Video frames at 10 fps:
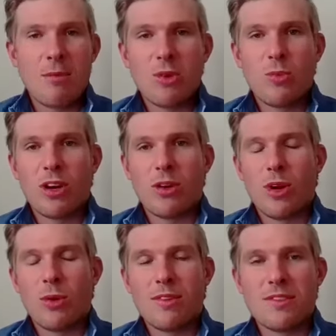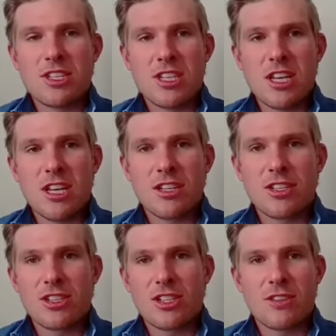I mean, what we've
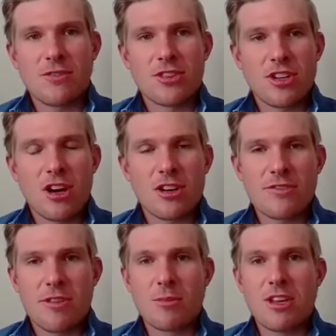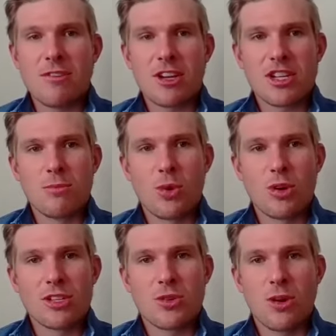seen, just for starters, from the eviction
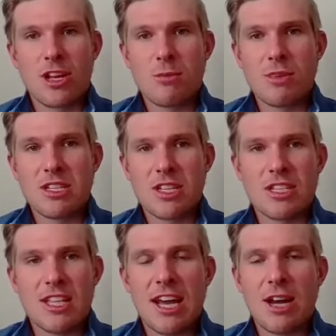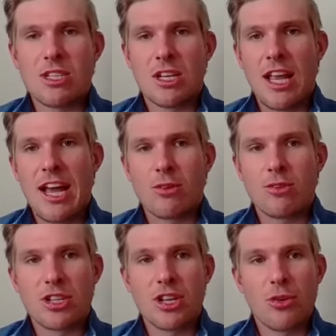moratorium is that was allowed
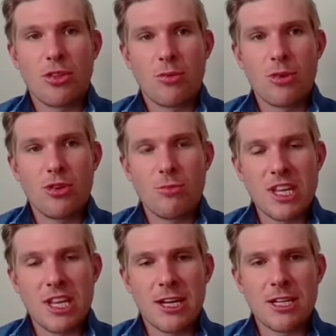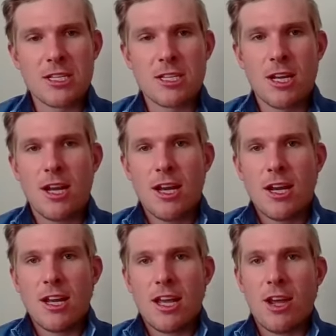to go through because
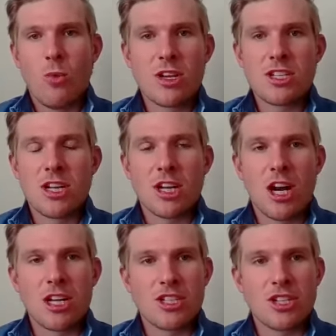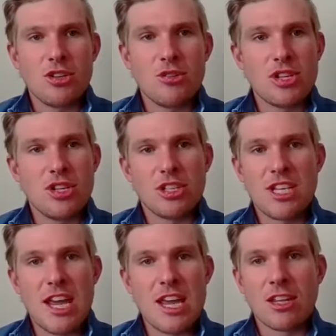it wasn't a constitutional
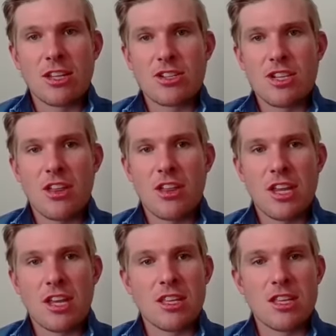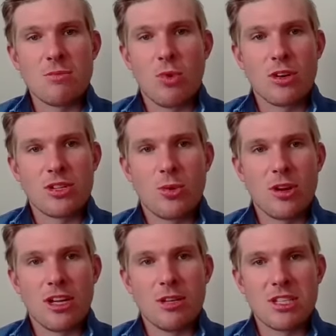taking. There's nothing in these
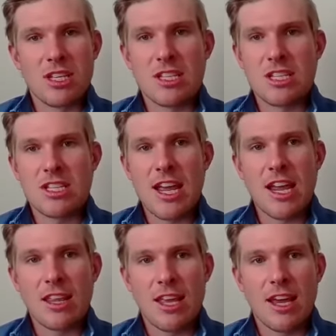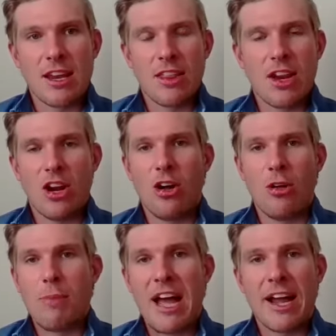moratoriums that state that all
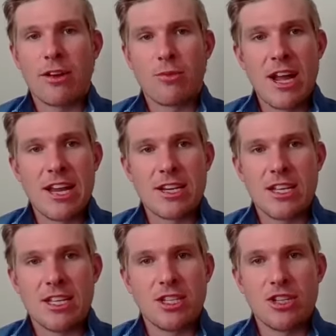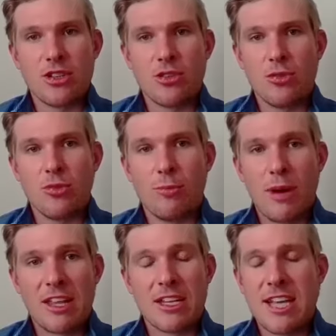back rent isn't due
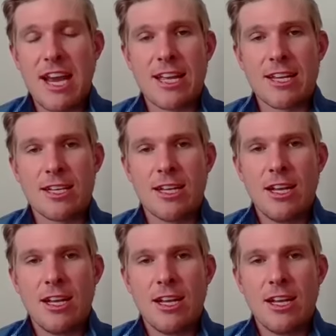by the tenant.